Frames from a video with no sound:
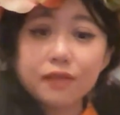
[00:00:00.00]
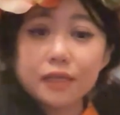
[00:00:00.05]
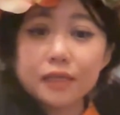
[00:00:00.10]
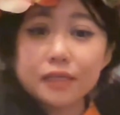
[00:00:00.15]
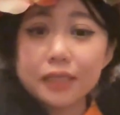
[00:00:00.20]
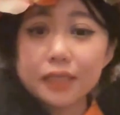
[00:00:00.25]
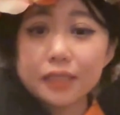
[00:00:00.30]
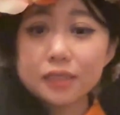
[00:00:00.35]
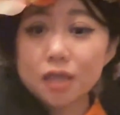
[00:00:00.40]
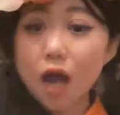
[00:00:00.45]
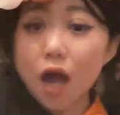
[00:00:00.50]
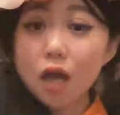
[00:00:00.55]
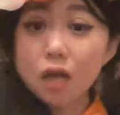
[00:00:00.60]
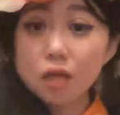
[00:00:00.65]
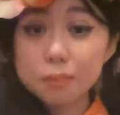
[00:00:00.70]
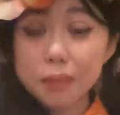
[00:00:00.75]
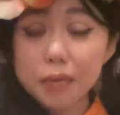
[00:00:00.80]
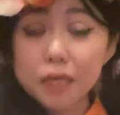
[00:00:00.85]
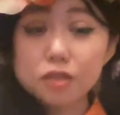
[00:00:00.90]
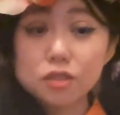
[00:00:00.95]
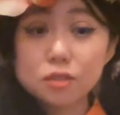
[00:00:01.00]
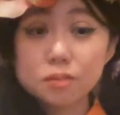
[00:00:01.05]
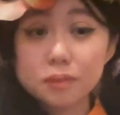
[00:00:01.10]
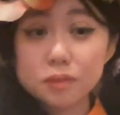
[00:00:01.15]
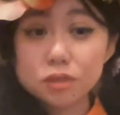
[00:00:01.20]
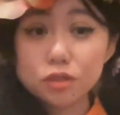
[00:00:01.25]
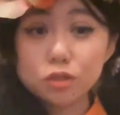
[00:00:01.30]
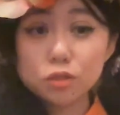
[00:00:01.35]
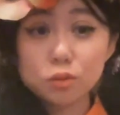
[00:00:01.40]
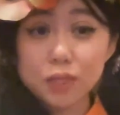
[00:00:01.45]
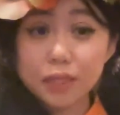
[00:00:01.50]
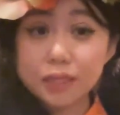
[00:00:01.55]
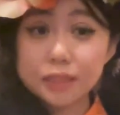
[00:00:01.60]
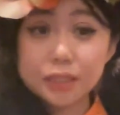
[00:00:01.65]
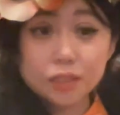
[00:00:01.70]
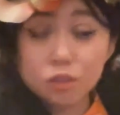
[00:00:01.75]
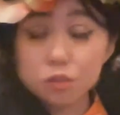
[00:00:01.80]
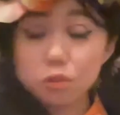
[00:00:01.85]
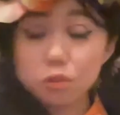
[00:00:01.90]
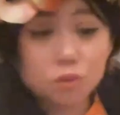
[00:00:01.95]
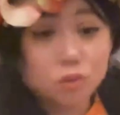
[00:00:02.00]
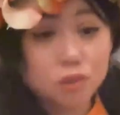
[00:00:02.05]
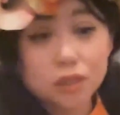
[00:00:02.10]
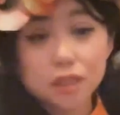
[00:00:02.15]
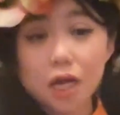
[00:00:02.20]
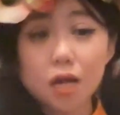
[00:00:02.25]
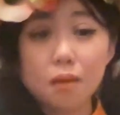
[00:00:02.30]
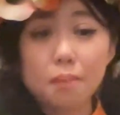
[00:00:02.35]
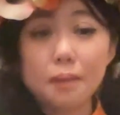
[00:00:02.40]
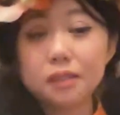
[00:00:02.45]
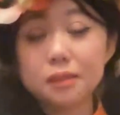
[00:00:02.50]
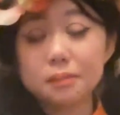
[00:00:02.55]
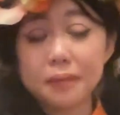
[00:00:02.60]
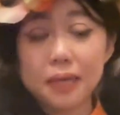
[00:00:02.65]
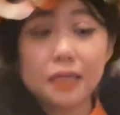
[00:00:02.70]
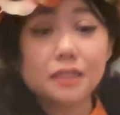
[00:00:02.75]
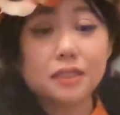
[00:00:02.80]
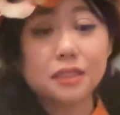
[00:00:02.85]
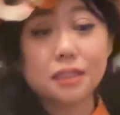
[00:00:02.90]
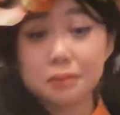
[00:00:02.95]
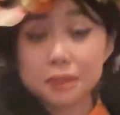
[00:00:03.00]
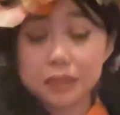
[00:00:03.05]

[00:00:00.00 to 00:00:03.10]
Like they talk about Spittoon, and they don't only talk about the magazine,